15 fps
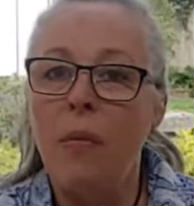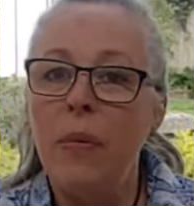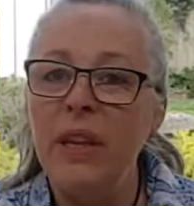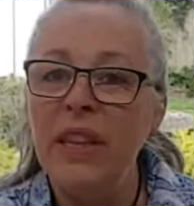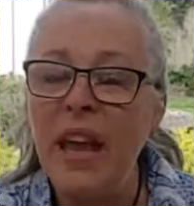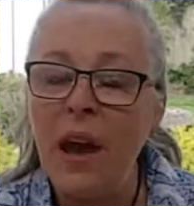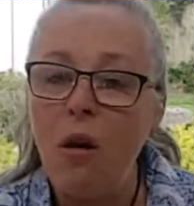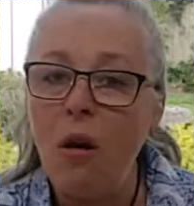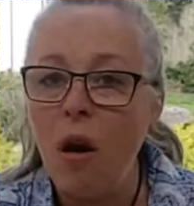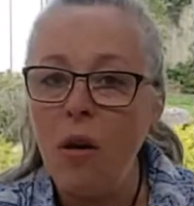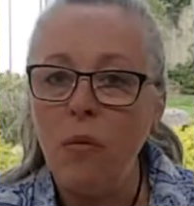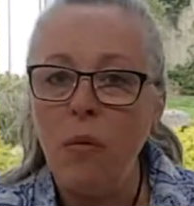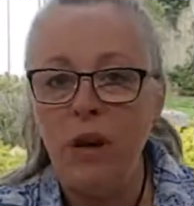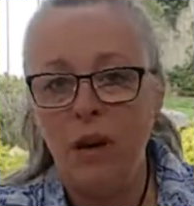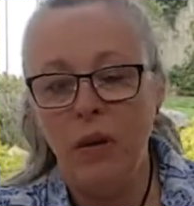But now
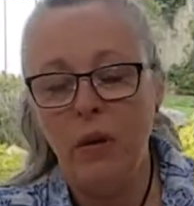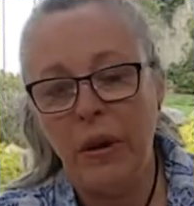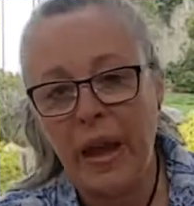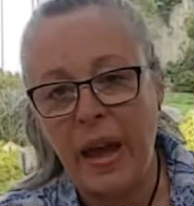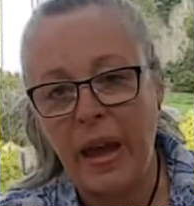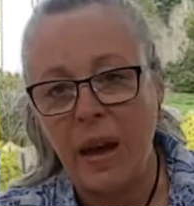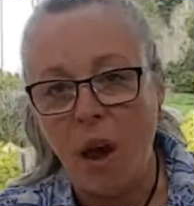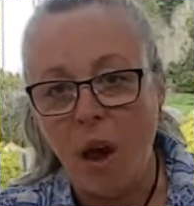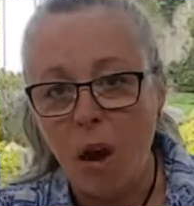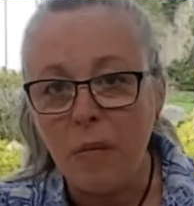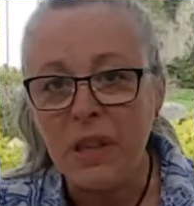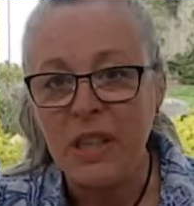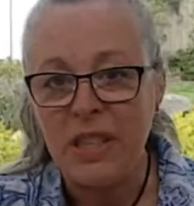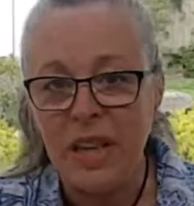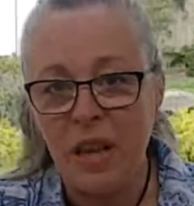I want to look at,
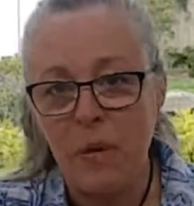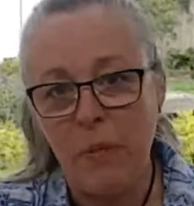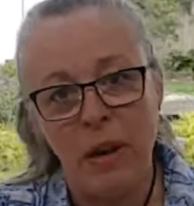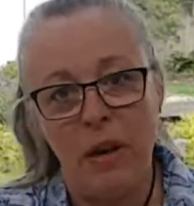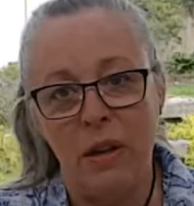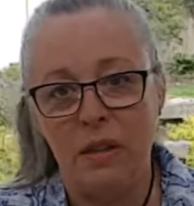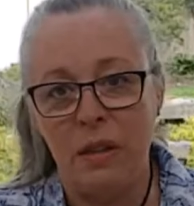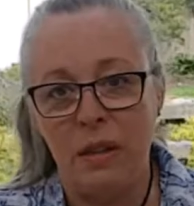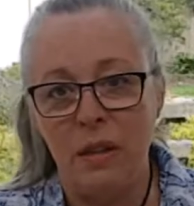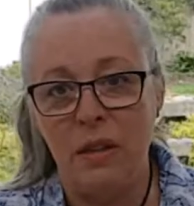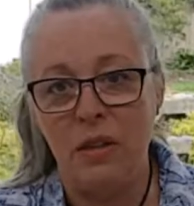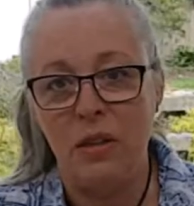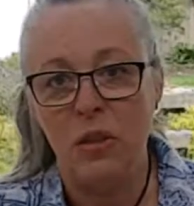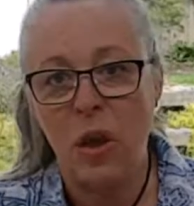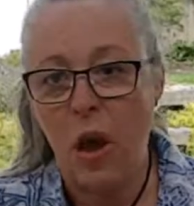I'm a tea
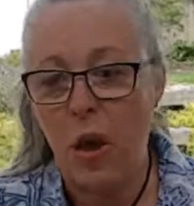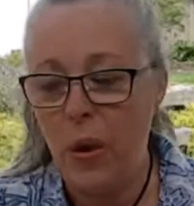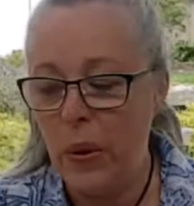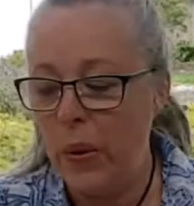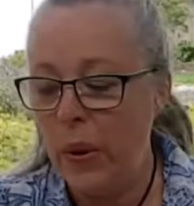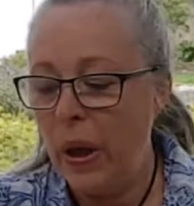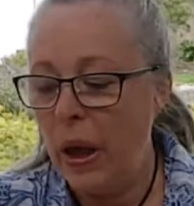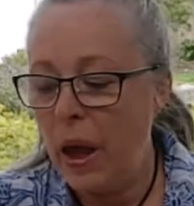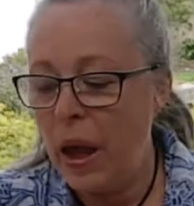person, so